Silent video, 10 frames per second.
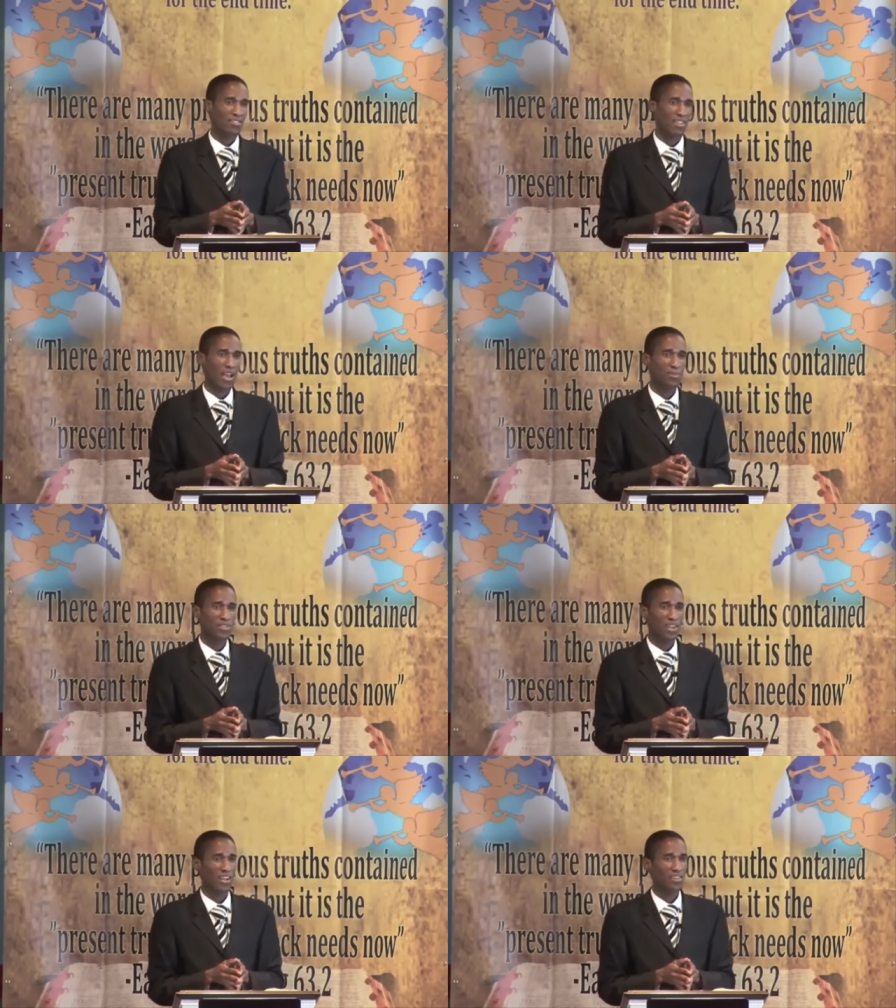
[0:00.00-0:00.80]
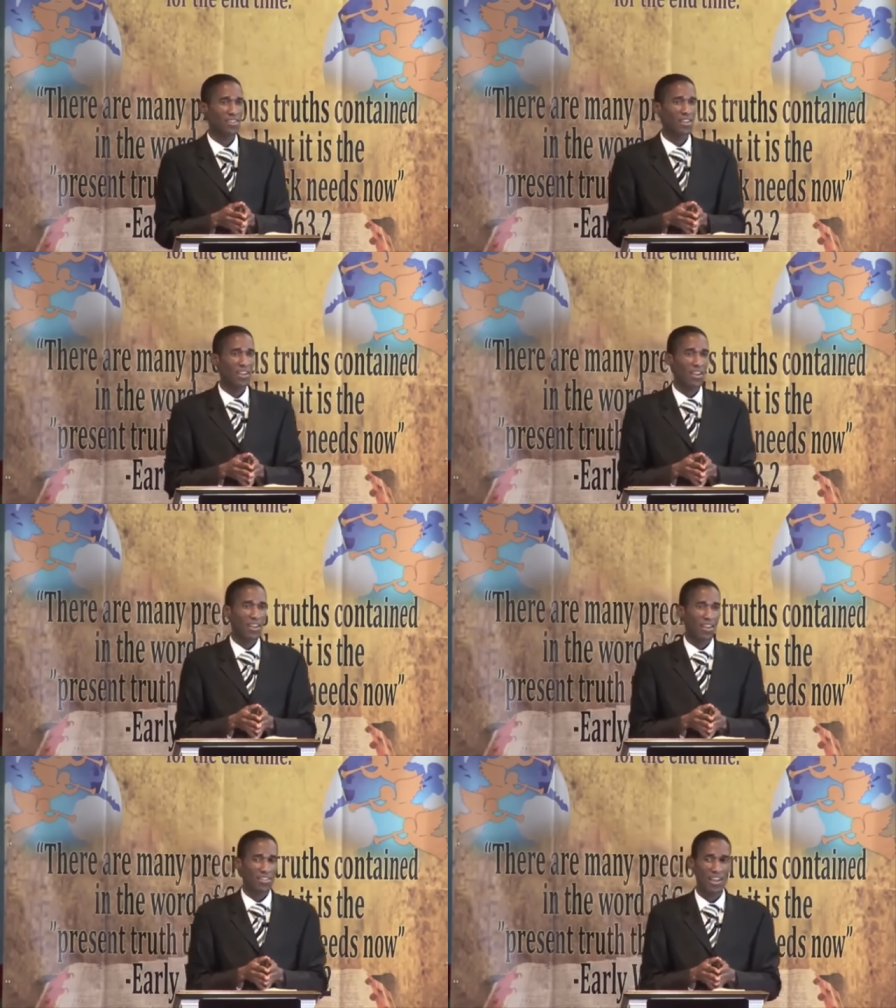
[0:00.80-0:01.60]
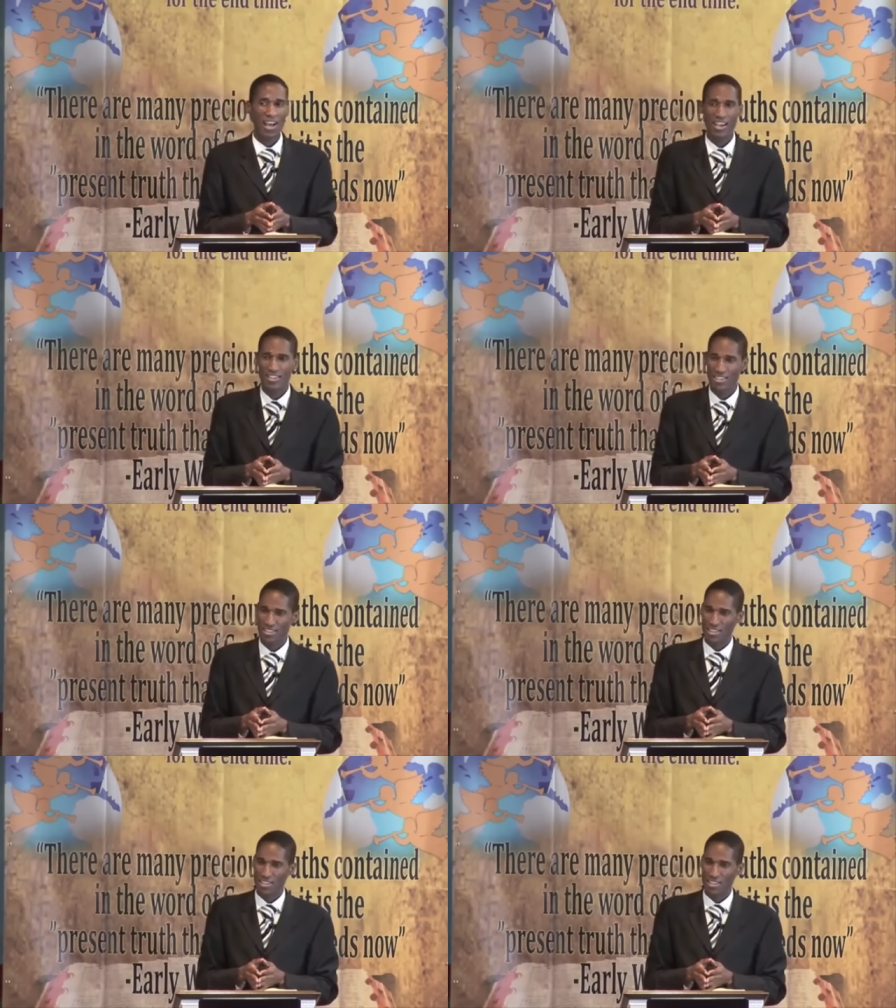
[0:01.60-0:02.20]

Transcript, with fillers: Tabitha died,